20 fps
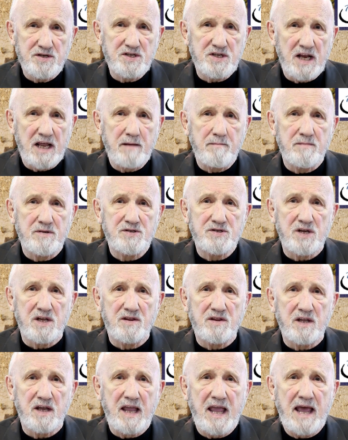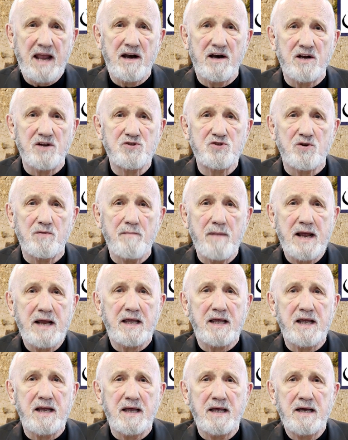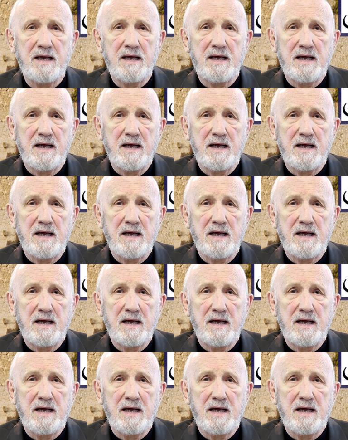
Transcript: statements that the candidates are making